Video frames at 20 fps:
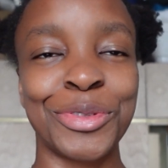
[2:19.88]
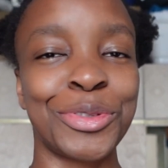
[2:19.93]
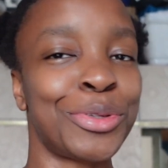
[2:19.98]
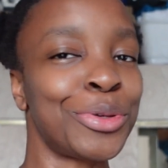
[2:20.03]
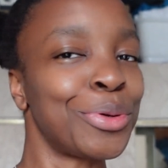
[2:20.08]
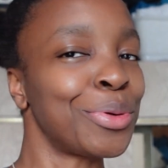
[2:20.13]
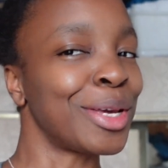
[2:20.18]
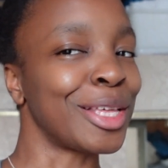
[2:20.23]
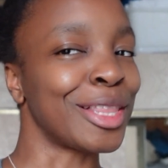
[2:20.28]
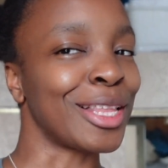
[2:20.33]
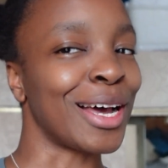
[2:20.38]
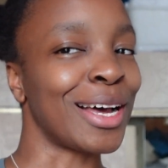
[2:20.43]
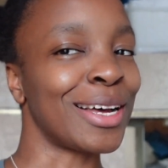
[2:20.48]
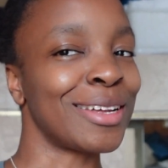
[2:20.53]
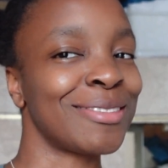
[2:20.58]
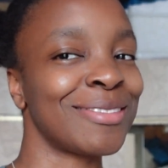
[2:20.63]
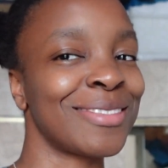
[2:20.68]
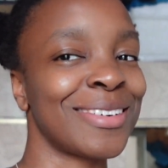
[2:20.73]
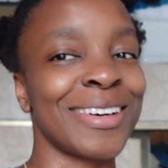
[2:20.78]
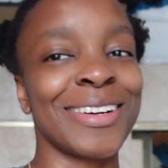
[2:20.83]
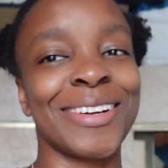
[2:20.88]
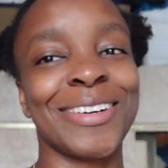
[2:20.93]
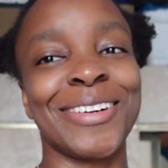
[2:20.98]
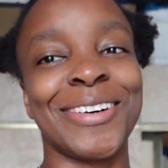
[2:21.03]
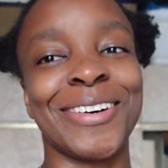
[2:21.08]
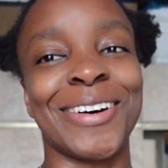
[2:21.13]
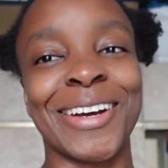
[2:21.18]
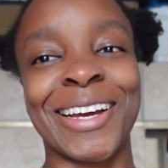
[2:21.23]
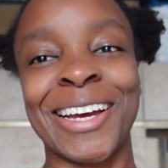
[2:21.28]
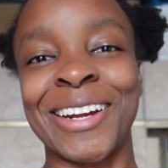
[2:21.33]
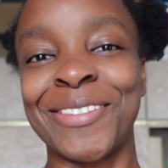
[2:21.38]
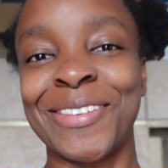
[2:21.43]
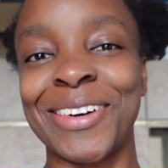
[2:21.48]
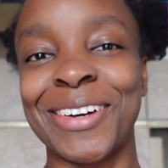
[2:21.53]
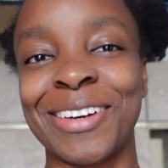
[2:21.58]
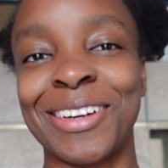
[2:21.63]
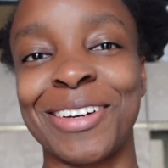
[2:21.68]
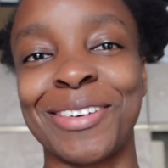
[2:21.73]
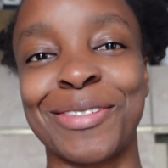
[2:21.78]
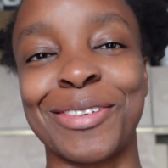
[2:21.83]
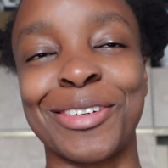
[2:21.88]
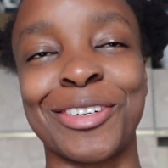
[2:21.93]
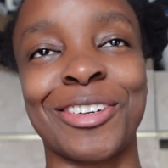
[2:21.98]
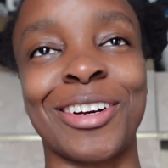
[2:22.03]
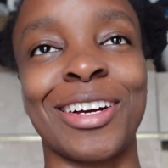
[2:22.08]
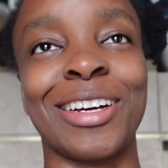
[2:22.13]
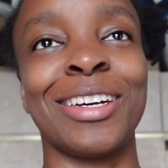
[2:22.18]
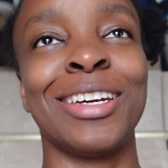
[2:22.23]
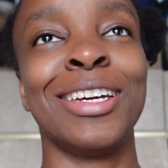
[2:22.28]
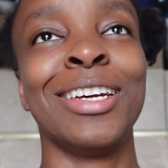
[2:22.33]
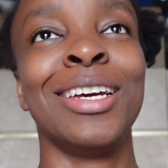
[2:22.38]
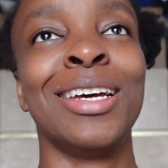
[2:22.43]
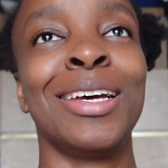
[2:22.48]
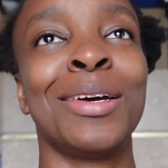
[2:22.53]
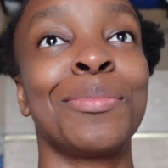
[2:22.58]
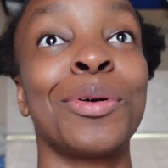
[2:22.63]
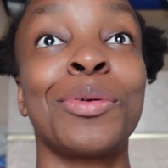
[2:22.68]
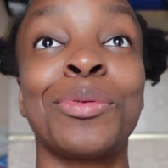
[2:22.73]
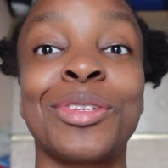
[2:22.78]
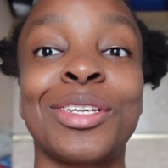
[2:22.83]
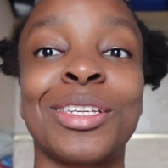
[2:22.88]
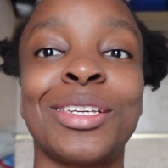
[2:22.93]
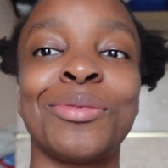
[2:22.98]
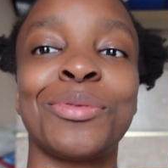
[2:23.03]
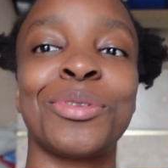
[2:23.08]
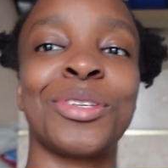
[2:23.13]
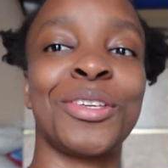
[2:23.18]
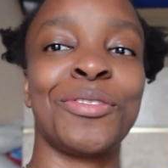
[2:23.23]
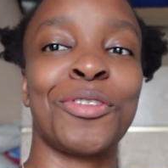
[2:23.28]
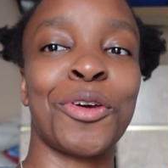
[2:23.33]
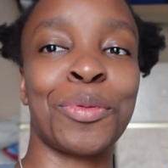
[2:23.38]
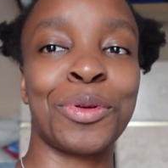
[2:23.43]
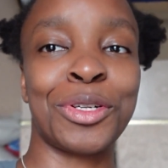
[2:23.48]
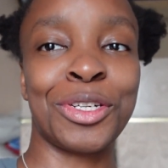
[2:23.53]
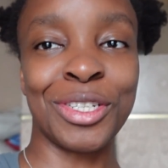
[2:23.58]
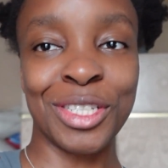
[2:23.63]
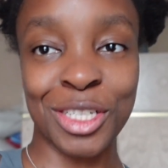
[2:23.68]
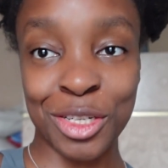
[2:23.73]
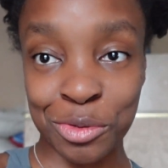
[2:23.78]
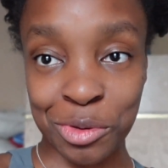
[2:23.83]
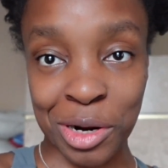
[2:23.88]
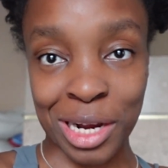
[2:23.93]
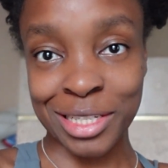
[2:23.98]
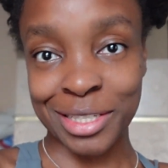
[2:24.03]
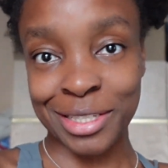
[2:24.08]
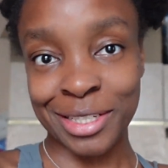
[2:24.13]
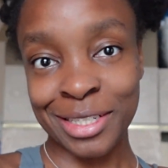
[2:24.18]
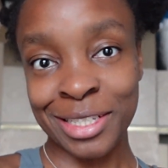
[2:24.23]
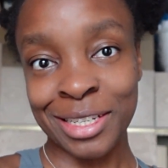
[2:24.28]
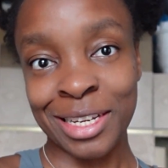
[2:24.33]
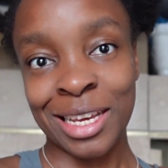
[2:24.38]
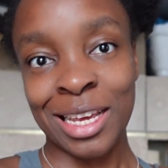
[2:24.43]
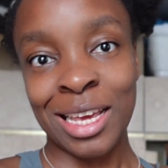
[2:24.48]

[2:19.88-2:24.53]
doing that. I don't know. I kind of want to try it, but we'll see. We'll see if the opportunity arises.